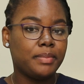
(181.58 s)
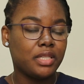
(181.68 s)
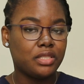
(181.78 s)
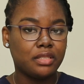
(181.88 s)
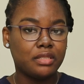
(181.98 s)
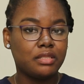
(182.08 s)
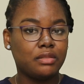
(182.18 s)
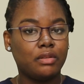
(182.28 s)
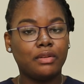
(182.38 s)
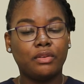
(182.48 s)
patients
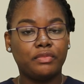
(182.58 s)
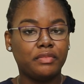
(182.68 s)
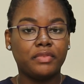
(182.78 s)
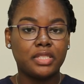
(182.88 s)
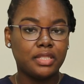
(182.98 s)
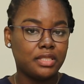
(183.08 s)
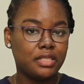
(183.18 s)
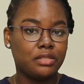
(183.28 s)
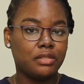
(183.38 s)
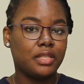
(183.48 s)
of infertility
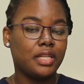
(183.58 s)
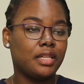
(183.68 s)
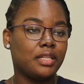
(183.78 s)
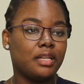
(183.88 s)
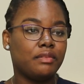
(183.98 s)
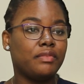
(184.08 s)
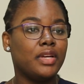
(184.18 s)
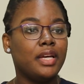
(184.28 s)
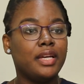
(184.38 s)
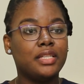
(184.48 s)
so that they can have
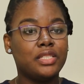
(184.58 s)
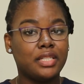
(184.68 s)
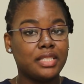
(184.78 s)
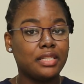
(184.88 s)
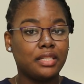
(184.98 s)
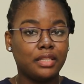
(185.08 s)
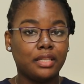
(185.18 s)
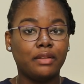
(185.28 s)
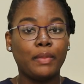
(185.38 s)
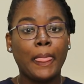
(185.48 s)

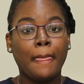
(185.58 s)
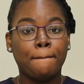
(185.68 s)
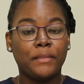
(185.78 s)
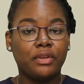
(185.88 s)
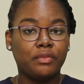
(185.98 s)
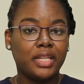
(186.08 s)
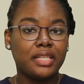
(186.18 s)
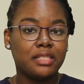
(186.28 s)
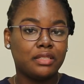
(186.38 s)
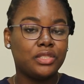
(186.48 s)
genetically
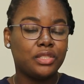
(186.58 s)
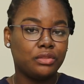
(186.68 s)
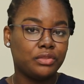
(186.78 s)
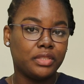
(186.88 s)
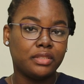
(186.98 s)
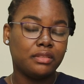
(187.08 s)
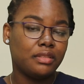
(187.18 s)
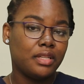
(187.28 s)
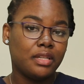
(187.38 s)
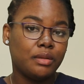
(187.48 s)
related children,
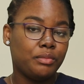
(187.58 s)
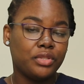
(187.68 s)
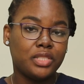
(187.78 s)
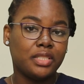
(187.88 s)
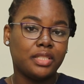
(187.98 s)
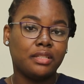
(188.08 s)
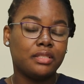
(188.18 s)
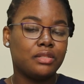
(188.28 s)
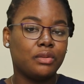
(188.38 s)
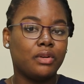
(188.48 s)
progeny.
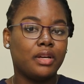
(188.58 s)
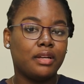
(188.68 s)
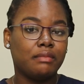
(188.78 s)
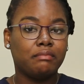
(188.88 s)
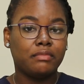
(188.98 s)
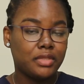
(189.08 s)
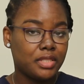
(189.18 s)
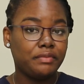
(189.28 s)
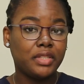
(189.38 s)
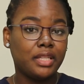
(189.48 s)
So
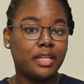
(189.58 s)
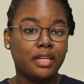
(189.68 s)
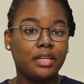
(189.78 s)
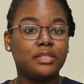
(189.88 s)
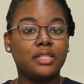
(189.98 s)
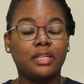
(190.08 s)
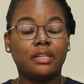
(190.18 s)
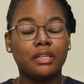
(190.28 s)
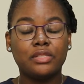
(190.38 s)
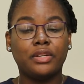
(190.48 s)
definitely
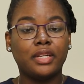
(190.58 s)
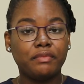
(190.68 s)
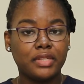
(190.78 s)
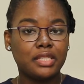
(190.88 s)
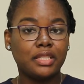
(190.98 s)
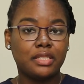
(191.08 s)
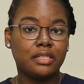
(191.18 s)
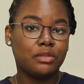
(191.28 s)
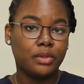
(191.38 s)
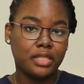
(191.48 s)
infertility
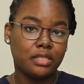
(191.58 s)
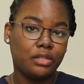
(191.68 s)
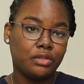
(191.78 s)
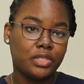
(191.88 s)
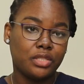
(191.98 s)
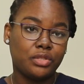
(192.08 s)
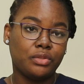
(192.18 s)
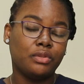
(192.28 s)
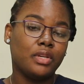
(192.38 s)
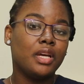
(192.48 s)
is quite a huge
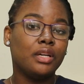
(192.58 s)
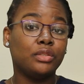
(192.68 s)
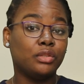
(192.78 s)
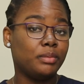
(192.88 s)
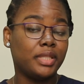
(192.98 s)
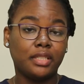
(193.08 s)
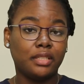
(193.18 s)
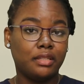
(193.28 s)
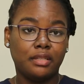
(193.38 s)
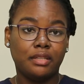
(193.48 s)
issue globally.
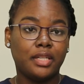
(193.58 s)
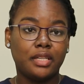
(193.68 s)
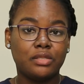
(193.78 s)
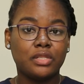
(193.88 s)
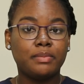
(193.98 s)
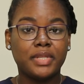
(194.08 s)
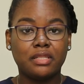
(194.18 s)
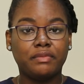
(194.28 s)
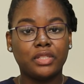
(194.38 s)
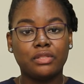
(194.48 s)
It's not
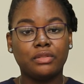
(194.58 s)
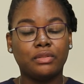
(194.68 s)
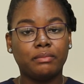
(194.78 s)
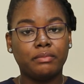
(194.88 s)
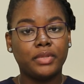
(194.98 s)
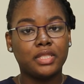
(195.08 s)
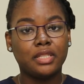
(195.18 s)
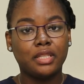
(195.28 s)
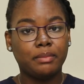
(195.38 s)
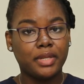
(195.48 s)
specific to
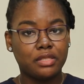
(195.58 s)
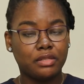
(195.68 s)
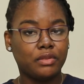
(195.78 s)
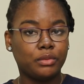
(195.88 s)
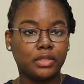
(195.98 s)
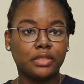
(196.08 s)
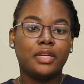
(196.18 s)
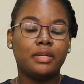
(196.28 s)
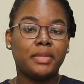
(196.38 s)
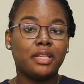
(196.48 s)
particular parts of the world.
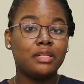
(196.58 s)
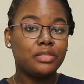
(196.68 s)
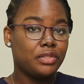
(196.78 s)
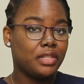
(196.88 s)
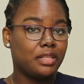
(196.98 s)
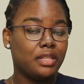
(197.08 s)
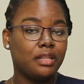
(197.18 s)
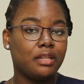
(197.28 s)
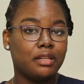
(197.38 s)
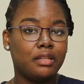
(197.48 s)
In my country, I
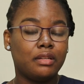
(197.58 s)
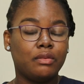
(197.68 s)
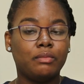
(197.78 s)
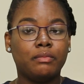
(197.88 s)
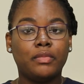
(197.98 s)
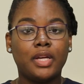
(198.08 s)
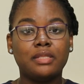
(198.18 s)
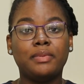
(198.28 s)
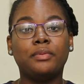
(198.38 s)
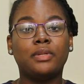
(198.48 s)
think as
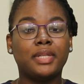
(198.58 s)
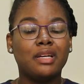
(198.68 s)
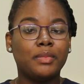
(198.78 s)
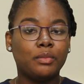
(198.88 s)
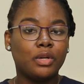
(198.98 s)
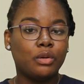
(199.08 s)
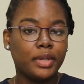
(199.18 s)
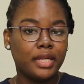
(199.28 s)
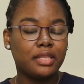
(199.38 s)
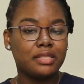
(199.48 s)
people are becoming more
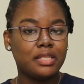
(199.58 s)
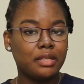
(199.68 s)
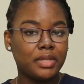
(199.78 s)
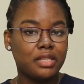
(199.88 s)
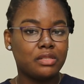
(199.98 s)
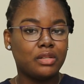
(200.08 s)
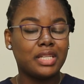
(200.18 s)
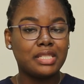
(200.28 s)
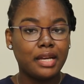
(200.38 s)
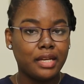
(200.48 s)
aware, the stigma is not
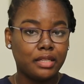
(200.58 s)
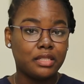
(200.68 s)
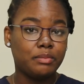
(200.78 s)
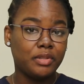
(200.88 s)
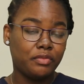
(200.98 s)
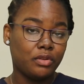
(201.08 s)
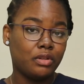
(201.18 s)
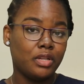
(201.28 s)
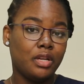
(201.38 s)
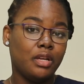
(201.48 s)
as high as before,
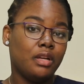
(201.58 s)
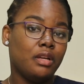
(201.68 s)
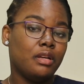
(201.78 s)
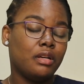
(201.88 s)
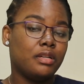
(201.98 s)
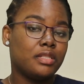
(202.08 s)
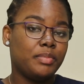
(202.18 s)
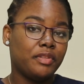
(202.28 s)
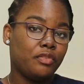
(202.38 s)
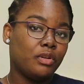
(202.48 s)
because
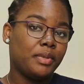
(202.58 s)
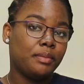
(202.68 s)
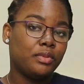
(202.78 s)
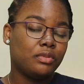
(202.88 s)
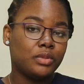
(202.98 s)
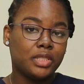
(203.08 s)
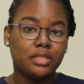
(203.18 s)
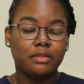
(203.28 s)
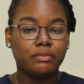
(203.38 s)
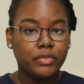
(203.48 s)
before people would
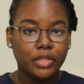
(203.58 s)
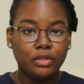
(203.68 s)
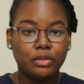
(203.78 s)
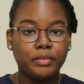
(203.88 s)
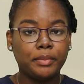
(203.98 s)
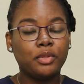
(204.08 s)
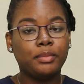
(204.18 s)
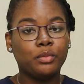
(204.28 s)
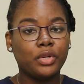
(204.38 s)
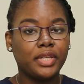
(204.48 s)

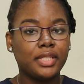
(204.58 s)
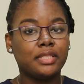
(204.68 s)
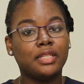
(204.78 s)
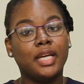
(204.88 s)
be worried,